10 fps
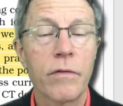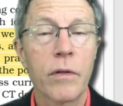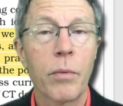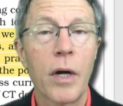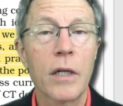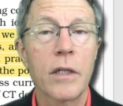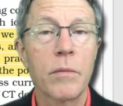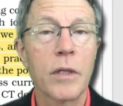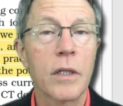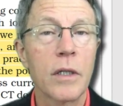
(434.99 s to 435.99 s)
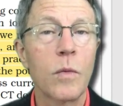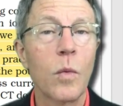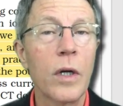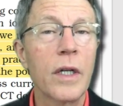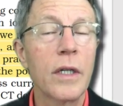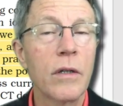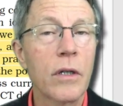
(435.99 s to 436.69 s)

for approximately 1 in